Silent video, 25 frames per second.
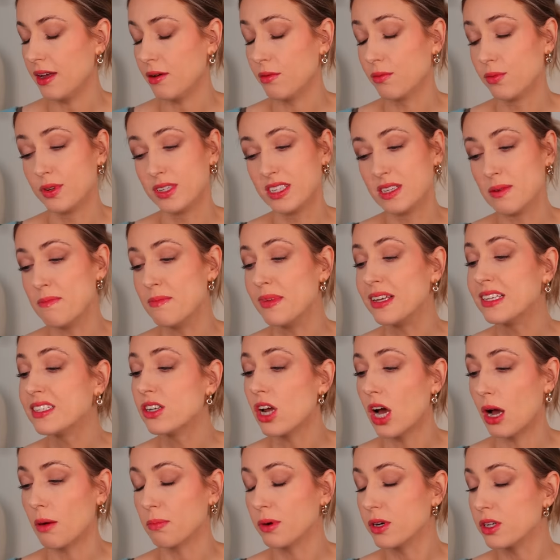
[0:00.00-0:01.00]
It was a
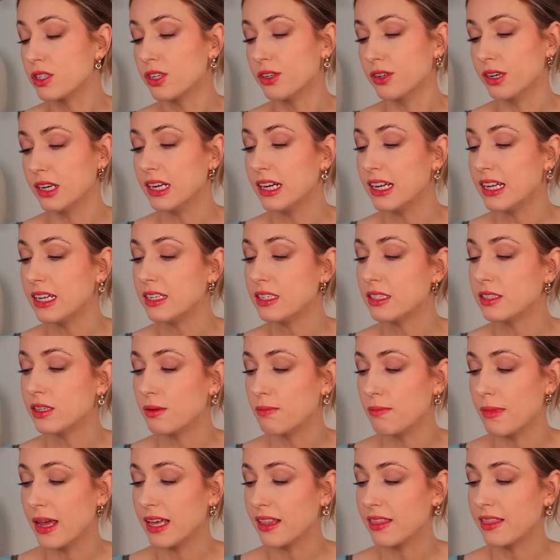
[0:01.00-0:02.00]
missed opportunity to
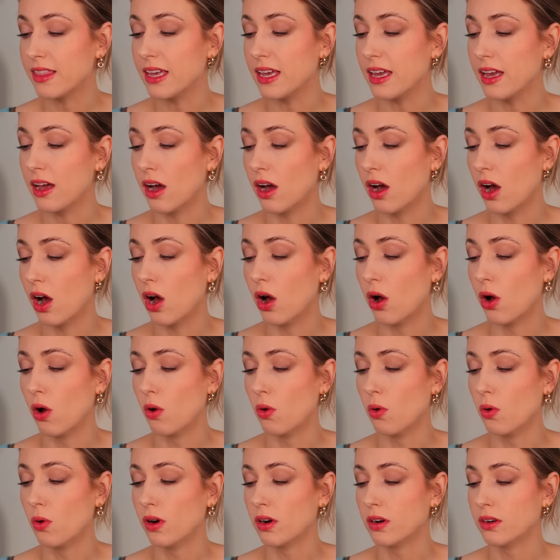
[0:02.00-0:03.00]
make the
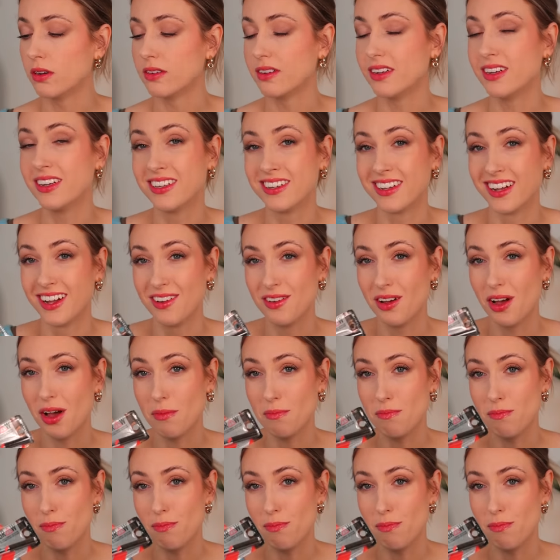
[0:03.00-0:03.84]
O a